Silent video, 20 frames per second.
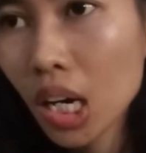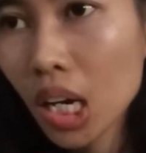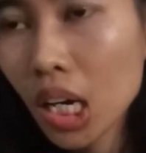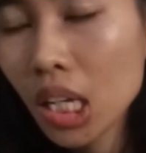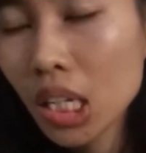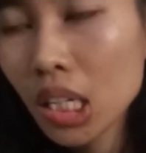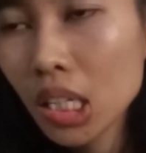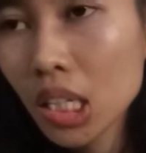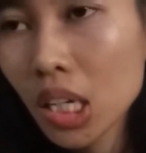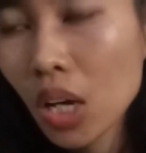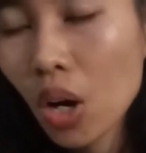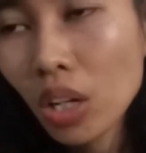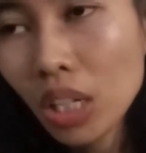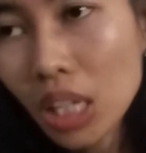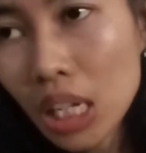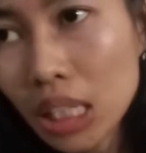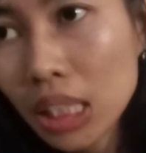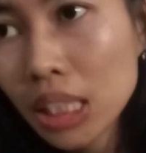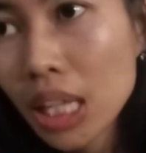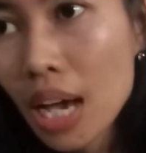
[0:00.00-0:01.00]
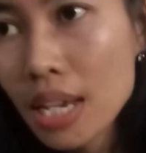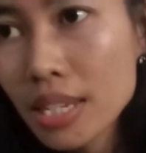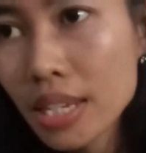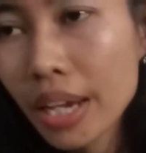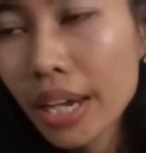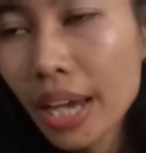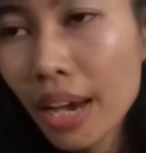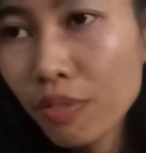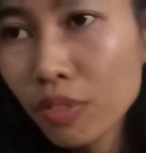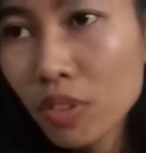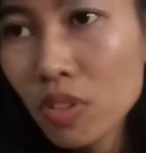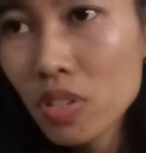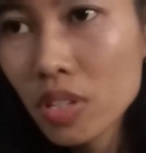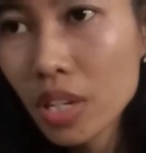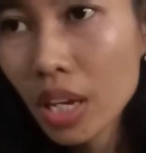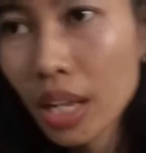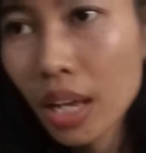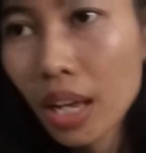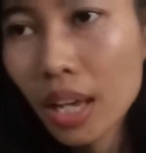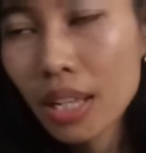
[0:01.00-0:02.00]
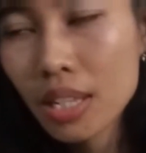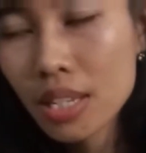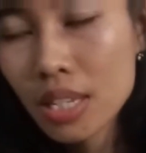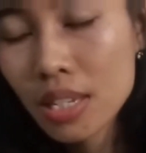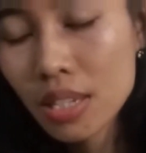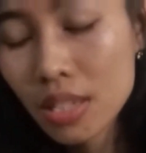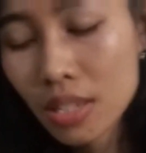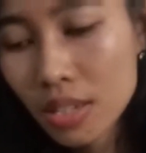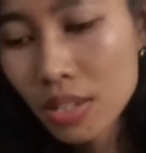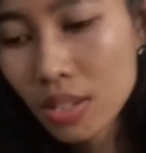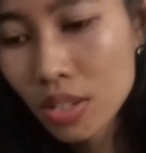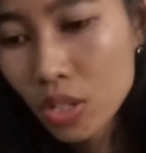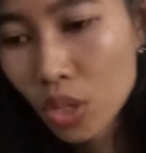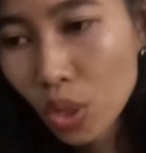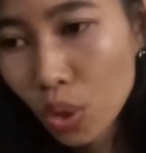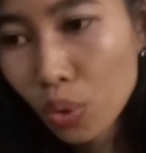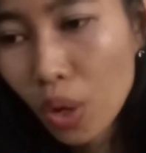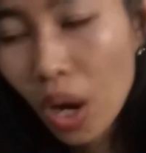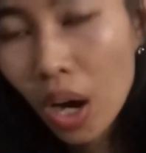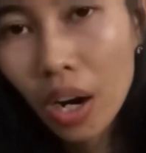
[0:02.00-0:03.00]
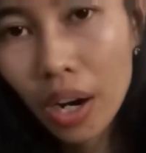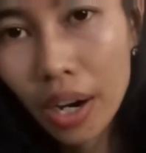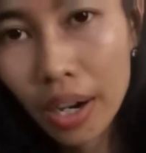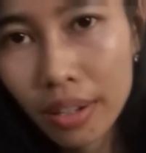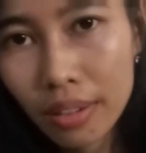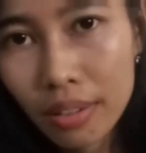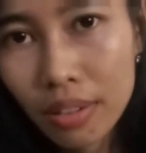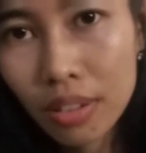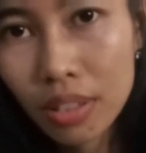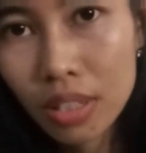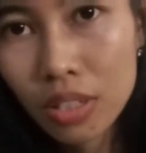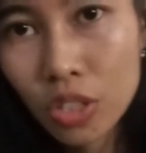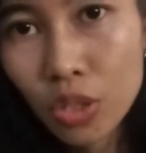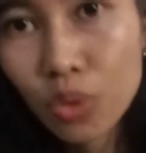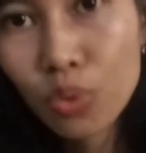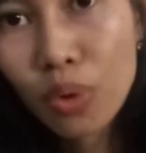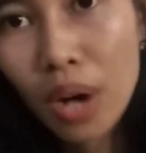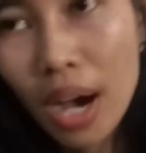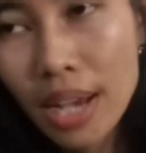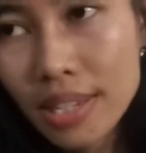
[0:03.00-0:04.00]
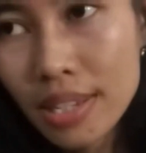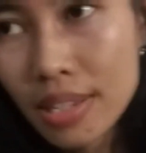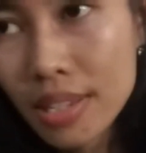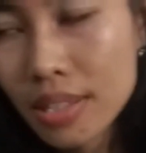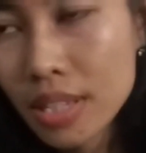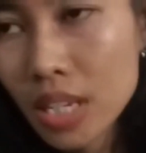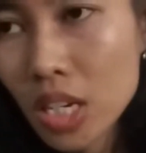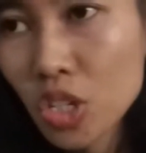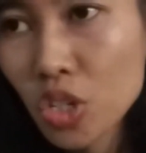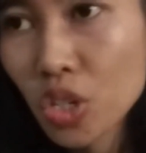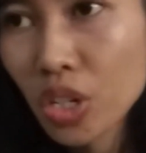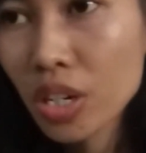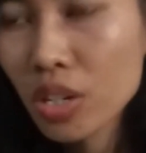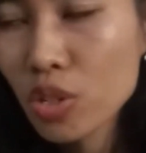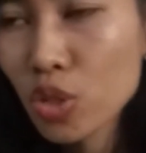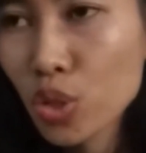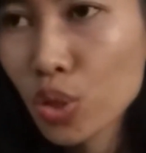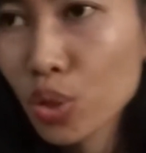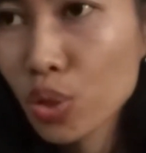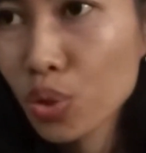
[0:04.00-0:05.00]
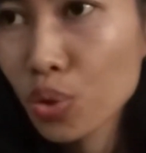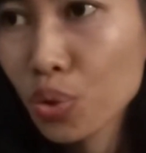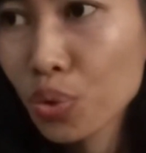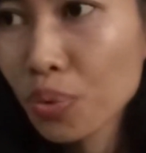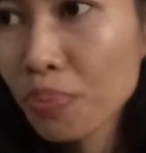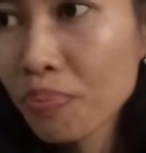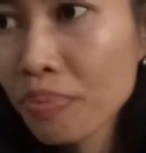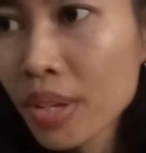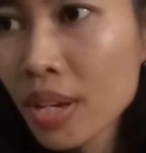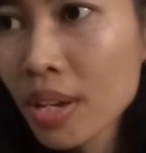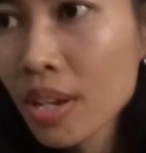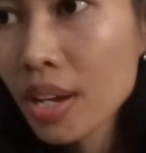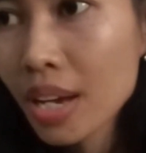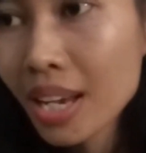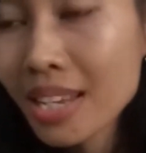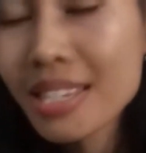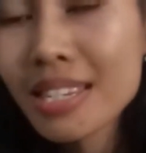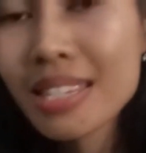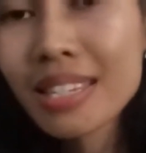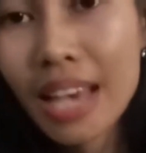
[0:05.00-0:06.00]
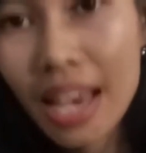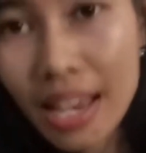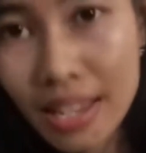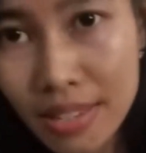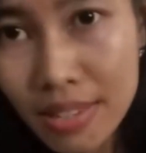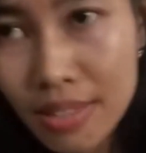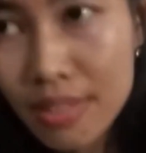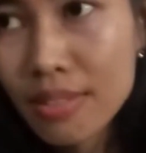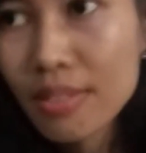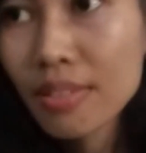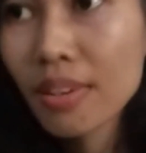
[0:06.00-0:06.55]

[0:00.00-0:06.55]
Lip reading: In the online class, I have to say that it's so hard to us as a teacher to assess